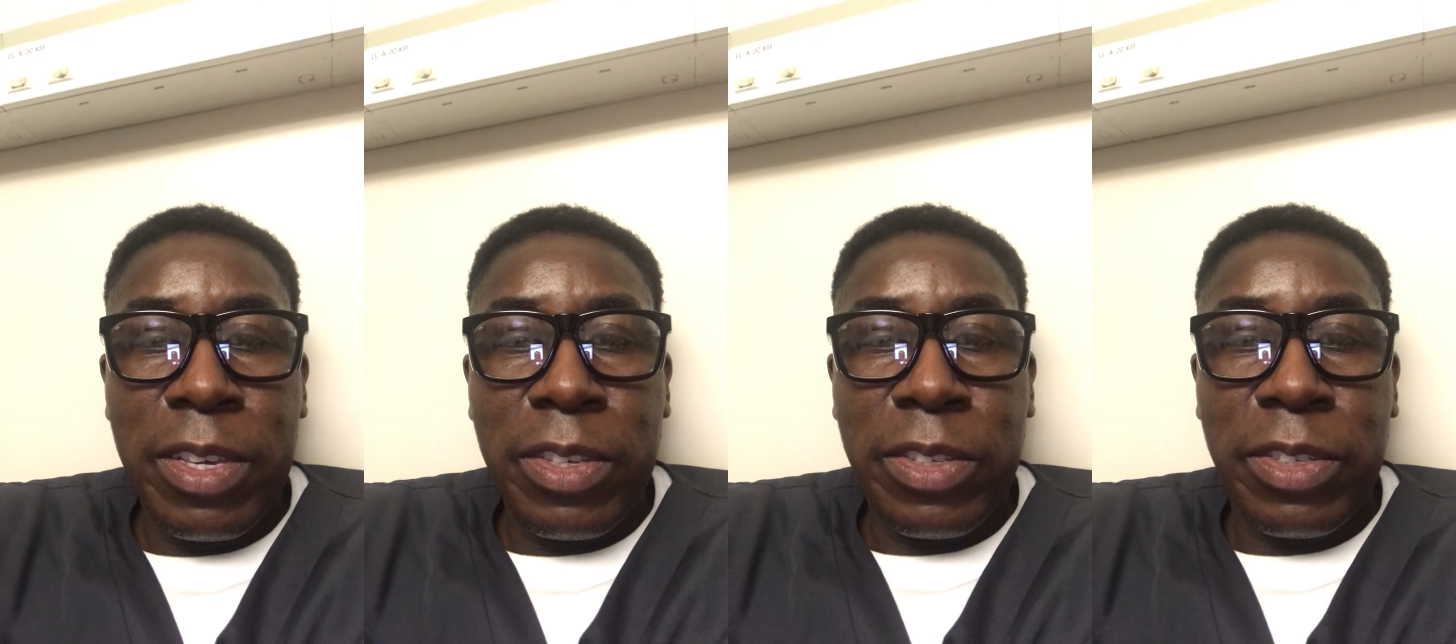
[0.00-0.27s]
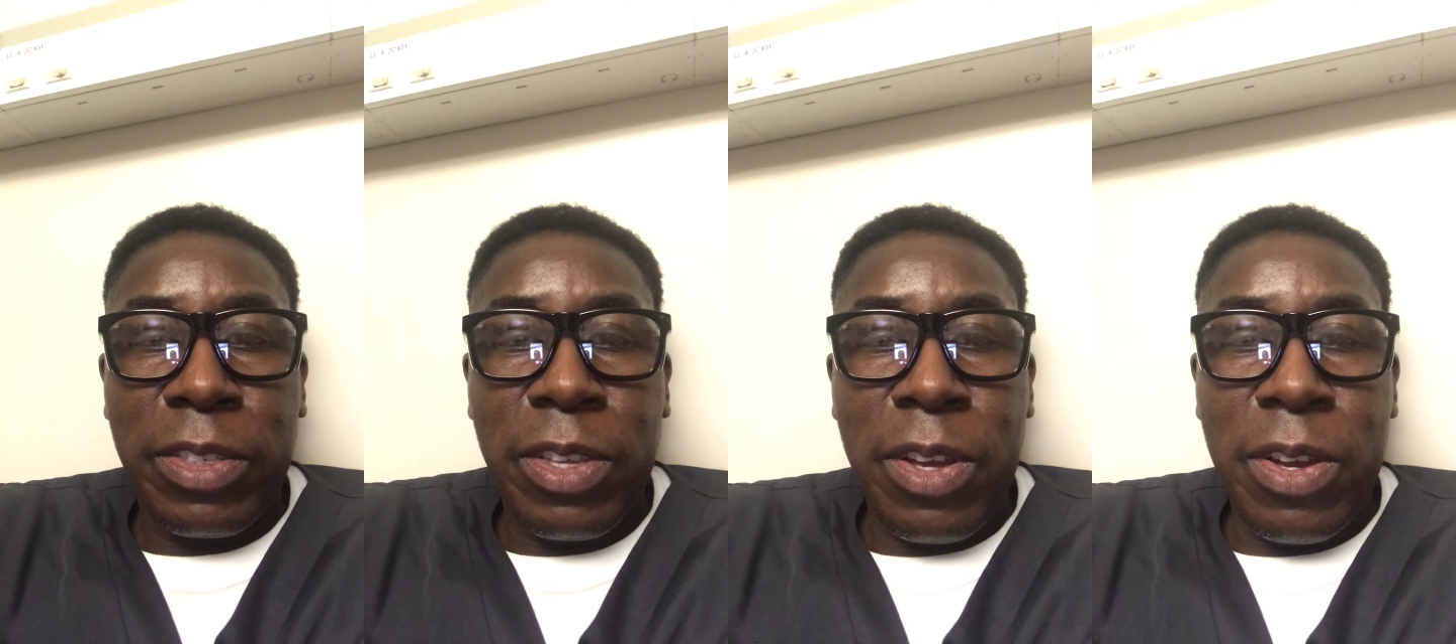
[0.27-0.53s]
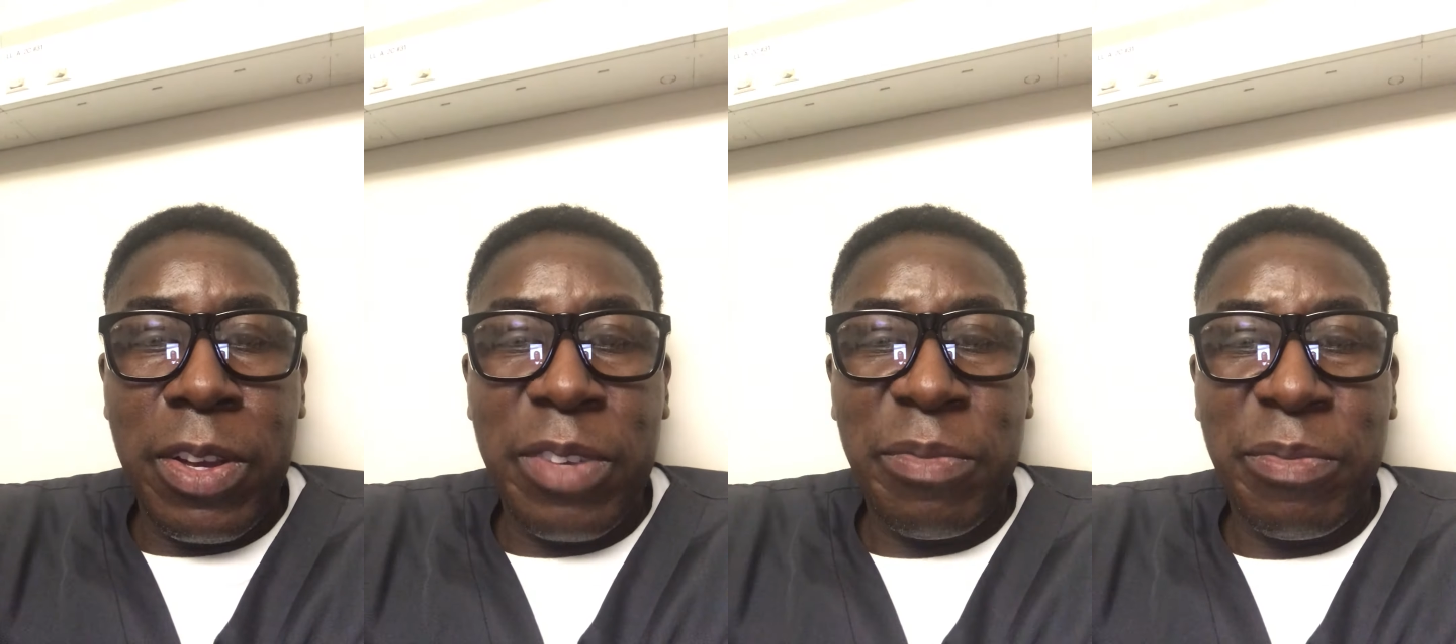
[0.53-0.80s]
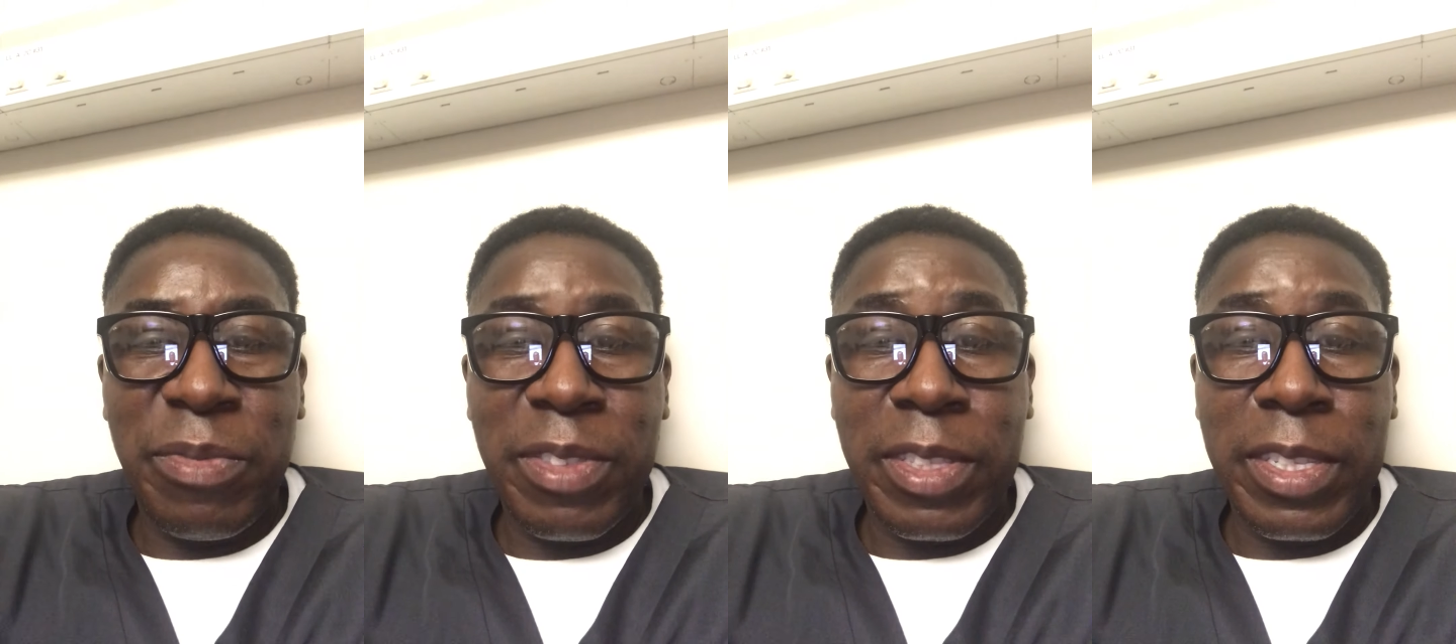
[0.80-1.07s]
So,
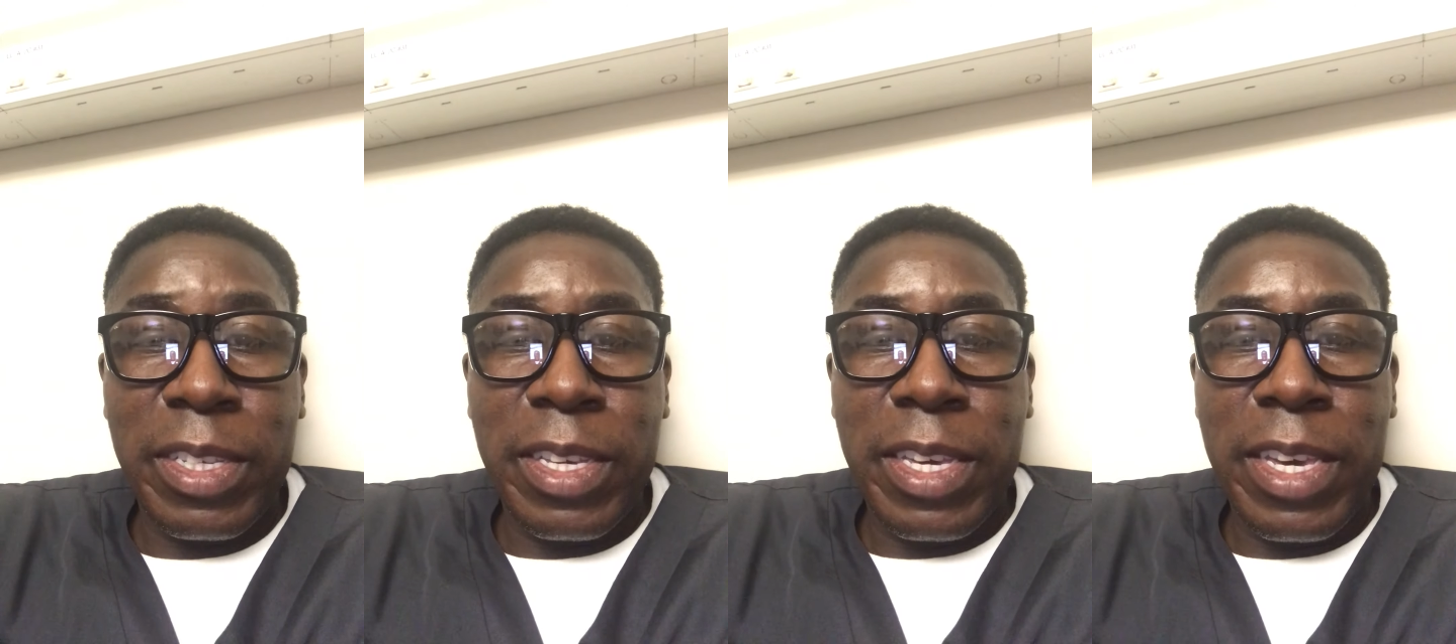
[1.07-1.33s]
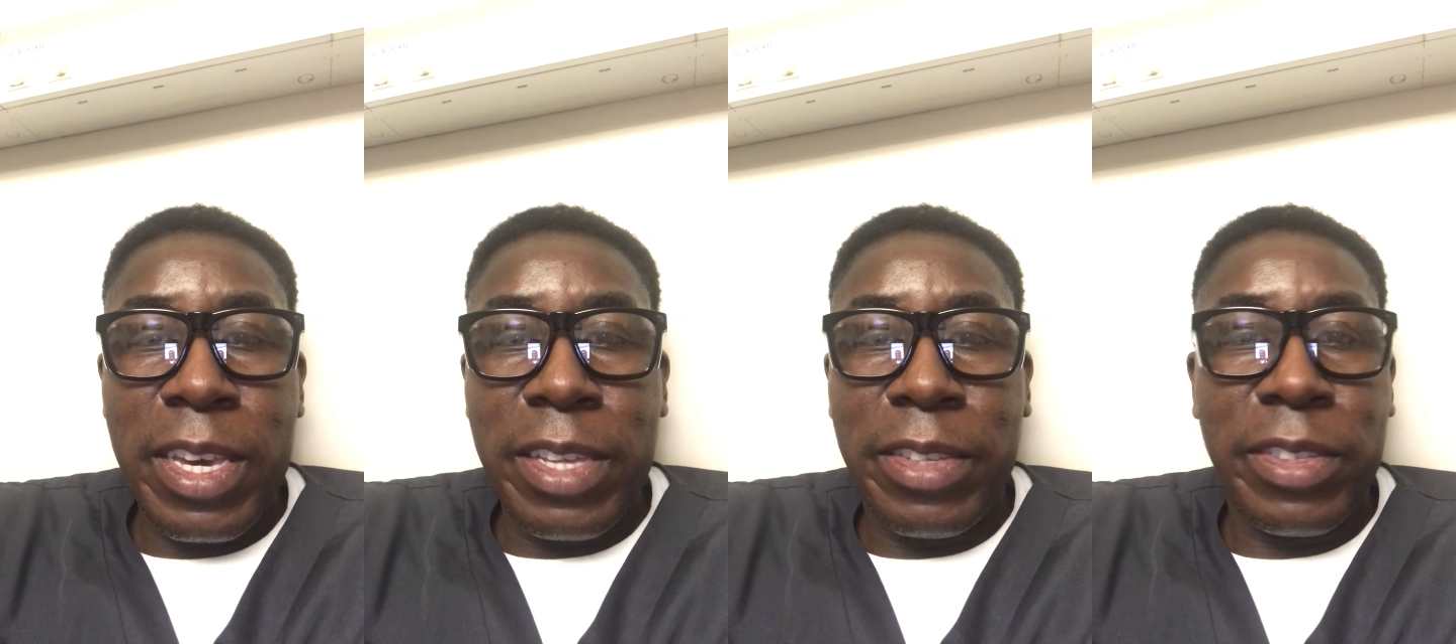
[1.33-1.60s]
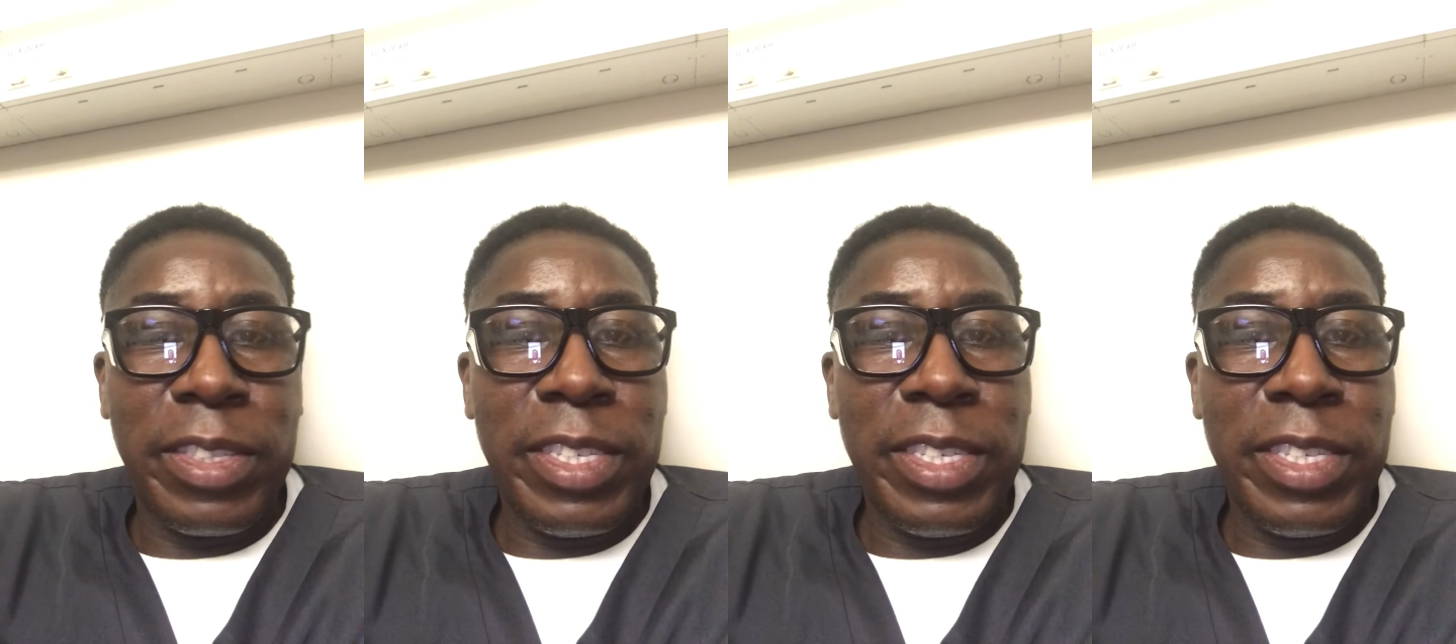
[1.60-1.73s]
it's